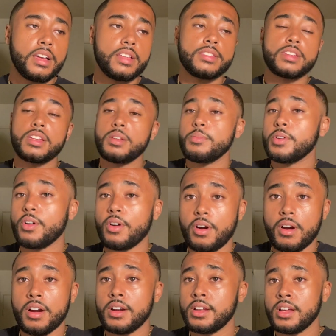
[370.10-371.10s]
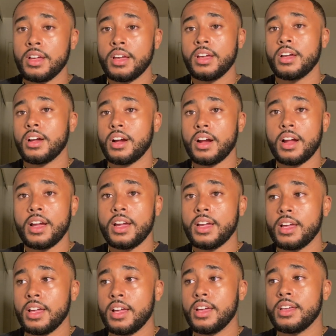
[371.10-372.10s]
going to be hard, all
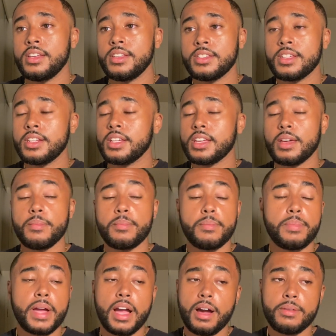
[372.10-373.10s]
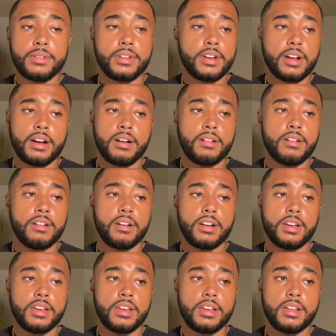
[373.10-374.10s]
right? He's going to get pounded out
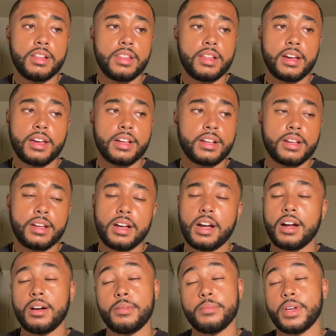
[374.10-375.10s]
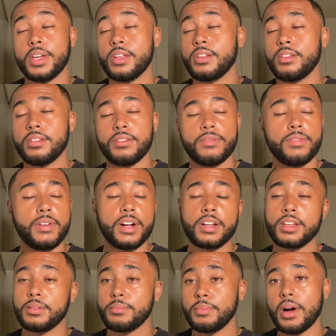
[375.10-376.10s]
and like, oh, man,
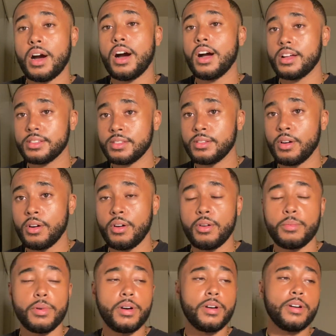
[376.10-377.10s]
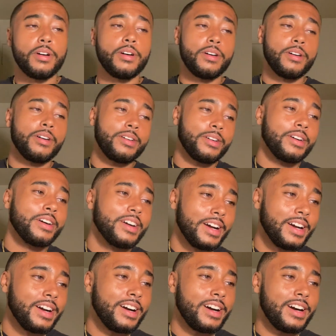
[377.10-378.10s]
fucking pause, no
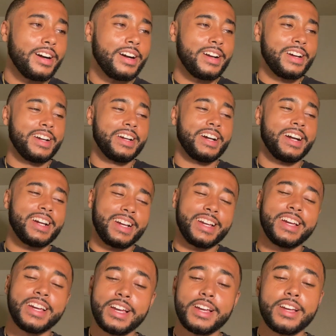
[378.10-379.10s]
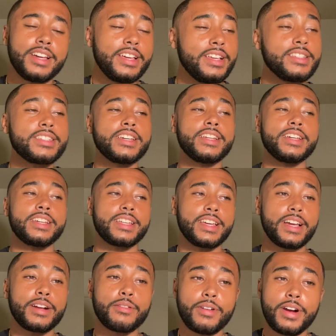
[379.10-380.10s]
homo. He's gonna
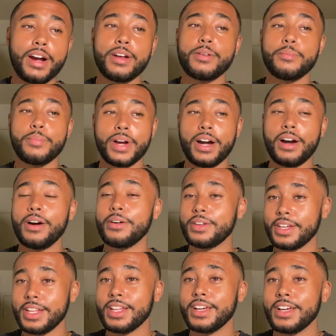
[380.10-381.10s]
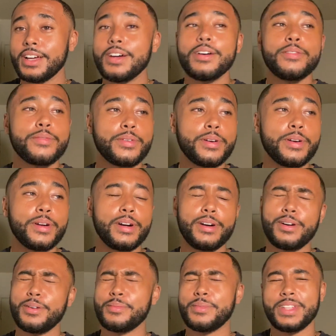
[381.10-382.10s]
get ground and pounded for,
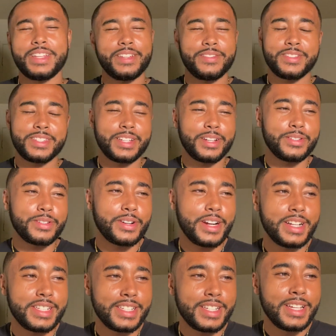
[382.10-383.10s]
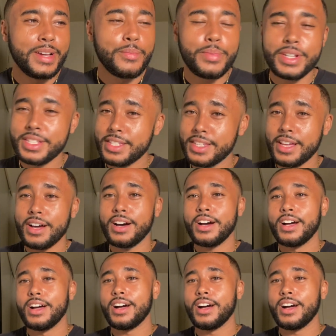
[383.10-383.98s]
oh man, that even sounds crazy, but still,